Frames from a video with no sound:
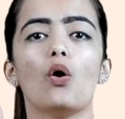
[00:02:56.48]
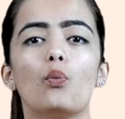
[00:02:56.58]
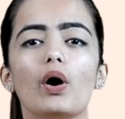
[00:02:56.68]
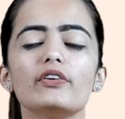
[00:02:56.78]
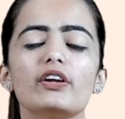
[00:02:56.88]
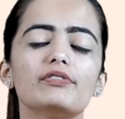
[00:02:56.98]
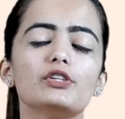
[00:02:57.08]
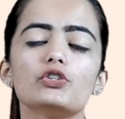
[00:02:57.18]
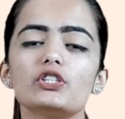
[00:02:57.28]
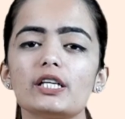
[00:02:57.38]
One
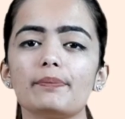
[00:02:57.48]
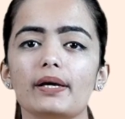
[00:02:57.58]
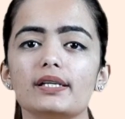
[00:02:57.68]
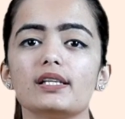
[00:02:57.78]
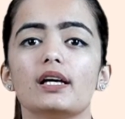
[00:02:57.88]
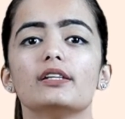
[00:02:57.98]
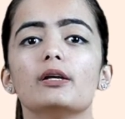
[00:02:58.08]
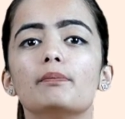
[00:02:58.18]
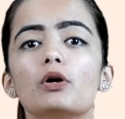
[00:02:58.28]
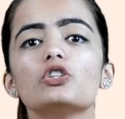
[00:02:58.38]
revenue stream is the
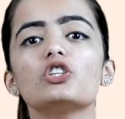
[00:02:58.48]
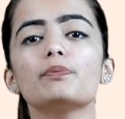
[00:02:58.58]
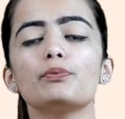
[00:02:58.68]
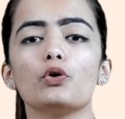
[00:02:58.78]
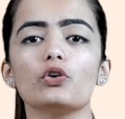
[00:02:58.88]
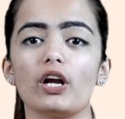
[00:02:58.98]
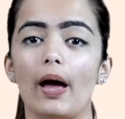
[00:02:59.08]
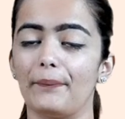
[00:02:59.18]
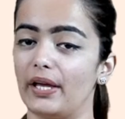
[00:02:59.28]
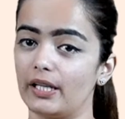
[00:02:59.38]
merchant
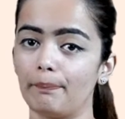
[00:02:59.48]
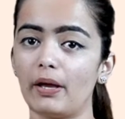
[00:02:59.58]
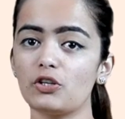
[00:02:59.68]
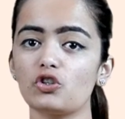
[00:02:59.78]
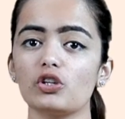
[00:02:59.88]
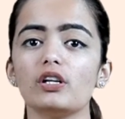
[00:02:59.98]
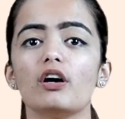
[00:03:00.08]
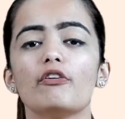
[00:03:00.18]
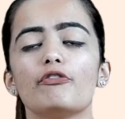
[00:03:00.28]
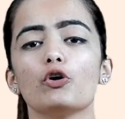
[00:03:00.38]
program that I mentioned
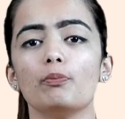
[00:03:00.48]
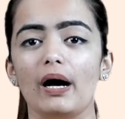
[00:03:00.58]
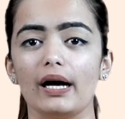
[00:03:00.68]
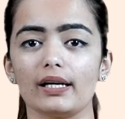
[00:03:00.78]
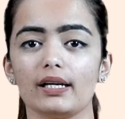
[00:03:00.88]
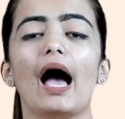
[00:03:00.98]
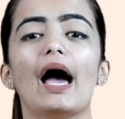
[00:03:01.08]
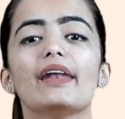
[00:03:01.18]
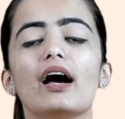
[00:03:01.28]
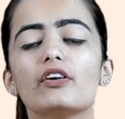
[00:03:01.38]
few back.
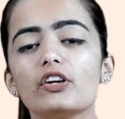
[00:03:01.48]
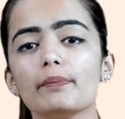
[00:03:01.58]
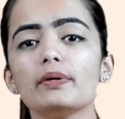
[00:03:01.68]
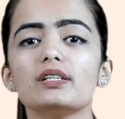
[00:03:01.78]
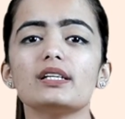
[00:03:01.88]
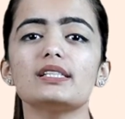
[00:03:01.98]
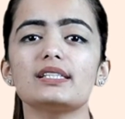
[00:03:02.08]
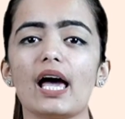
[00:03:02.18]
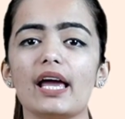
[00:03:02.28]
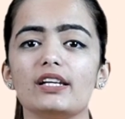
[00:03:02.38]
An agreement is
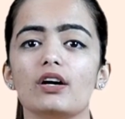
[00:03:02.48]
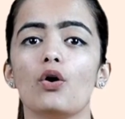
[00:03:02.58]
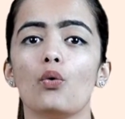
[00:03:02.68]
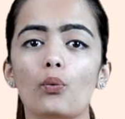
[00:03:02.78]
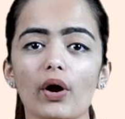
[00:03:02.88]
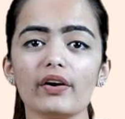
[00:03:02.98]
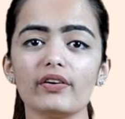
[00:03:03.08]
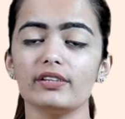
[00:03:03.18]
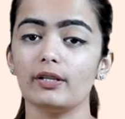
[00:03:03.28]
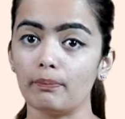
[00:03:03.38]
signed
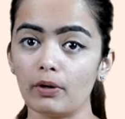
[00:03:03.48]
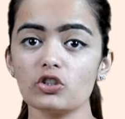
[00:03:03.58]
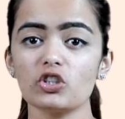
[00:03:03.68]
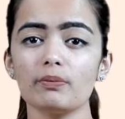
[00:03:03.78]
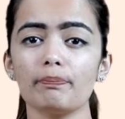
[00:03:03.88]
wherein the merchant